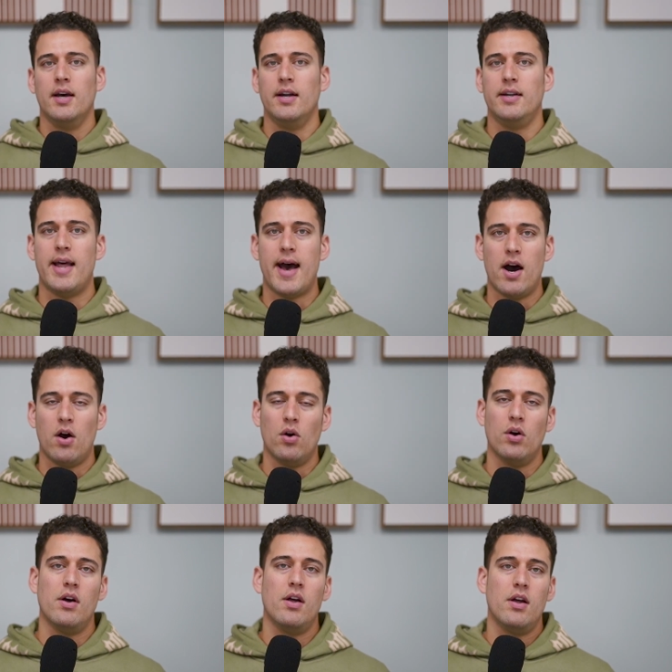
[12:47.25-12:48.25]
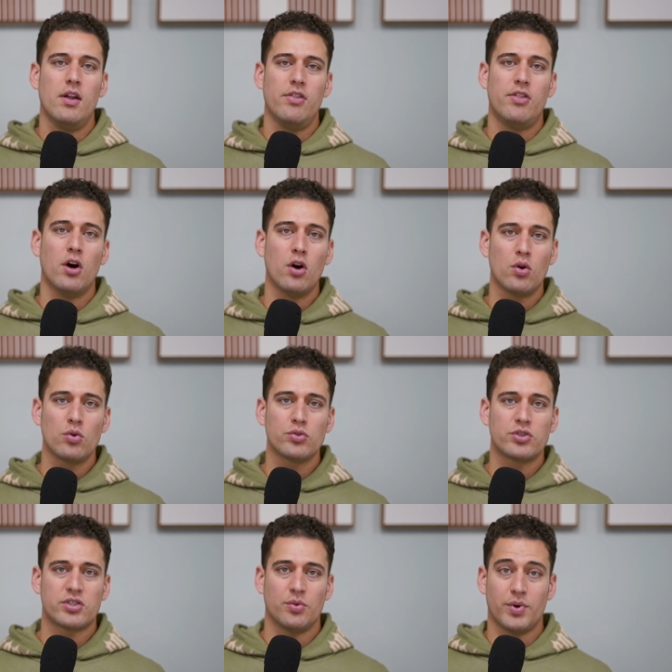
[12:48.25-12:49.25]
Now,
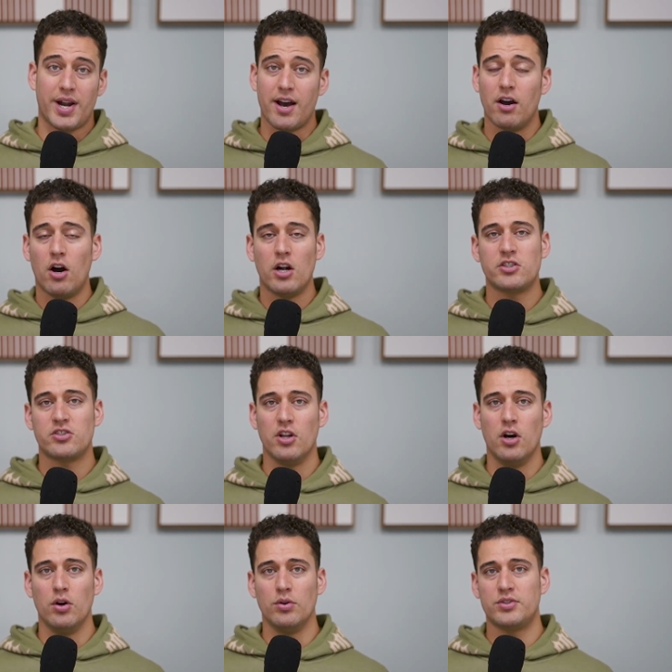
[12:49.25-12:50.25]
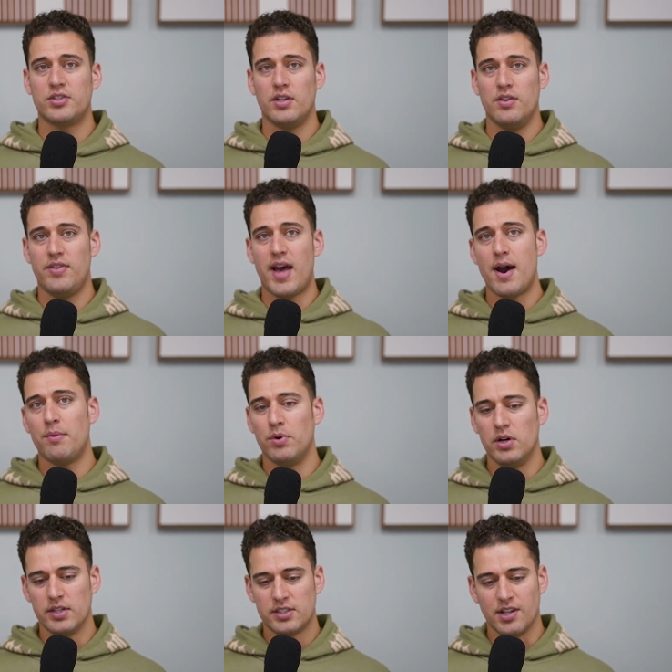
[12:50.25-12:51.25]
those, when I launched those, that
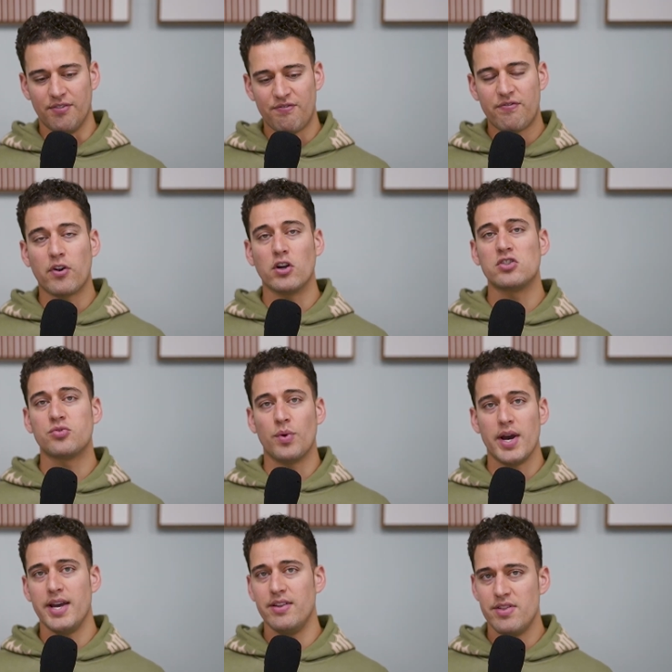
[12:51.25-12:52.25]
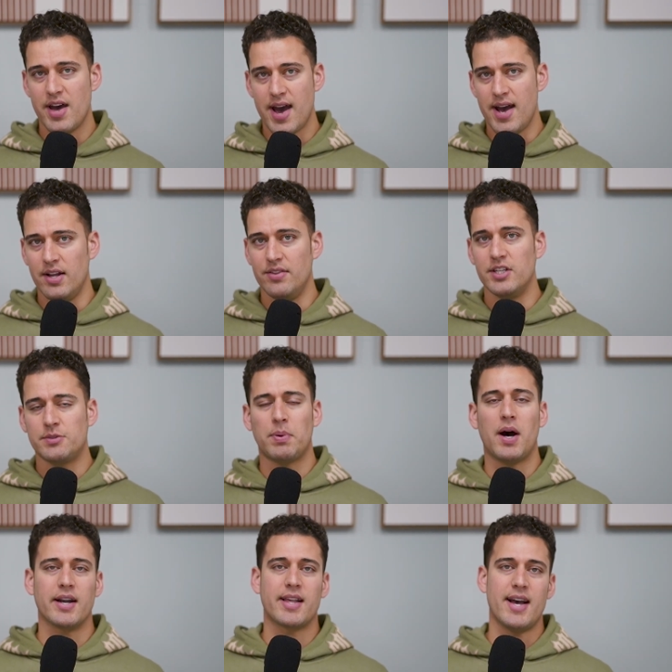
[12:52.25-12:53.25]
was the first way that this
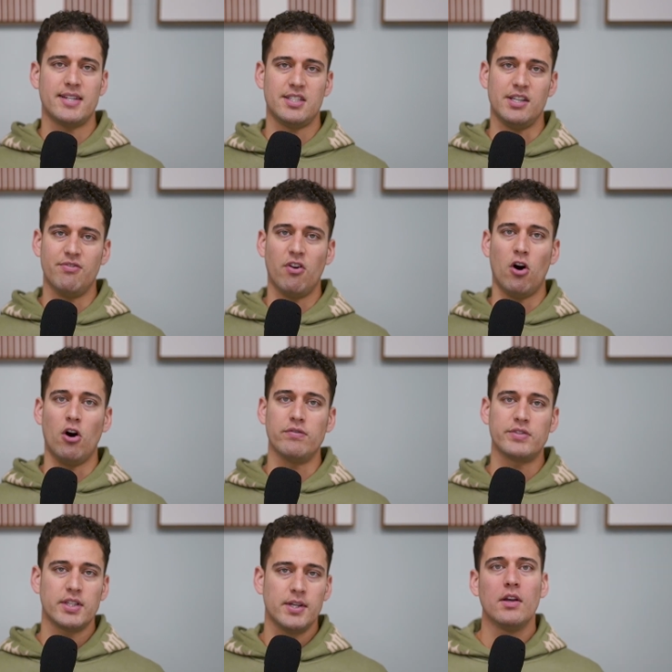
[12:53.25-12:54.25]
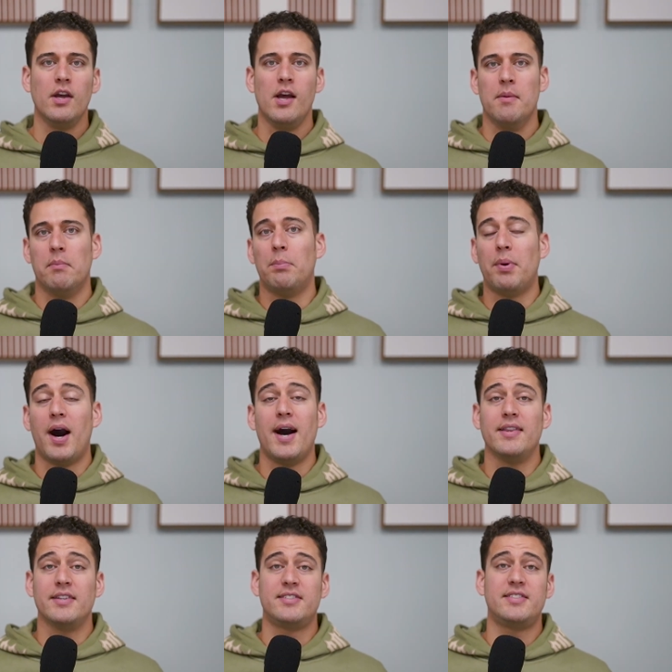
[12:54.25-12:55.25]
podcast evolved. But
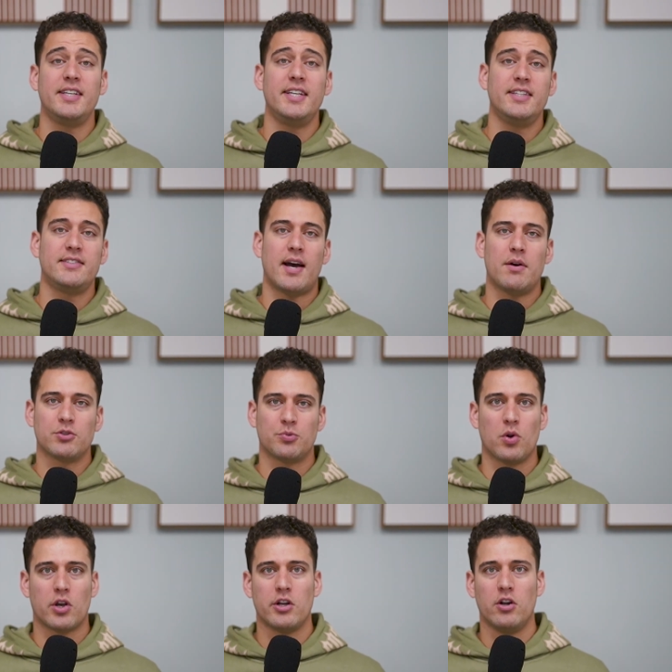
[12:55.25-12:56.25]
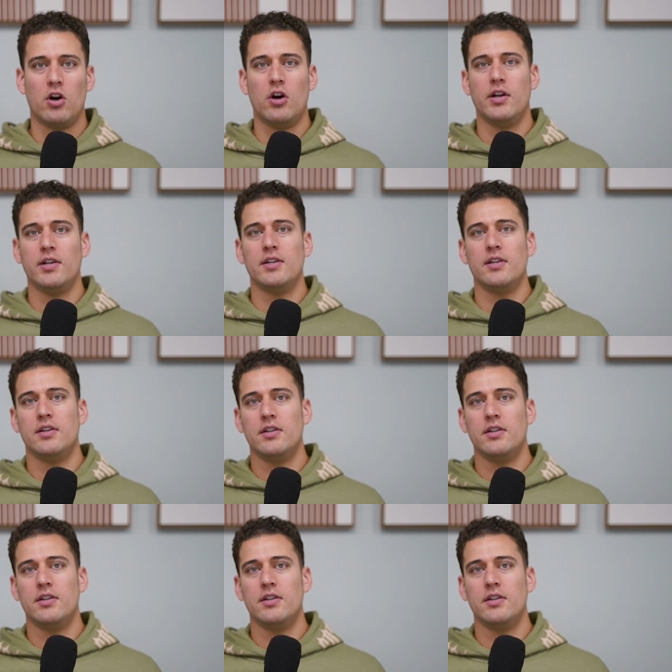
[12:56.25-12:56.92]
behind the scenes, I was working on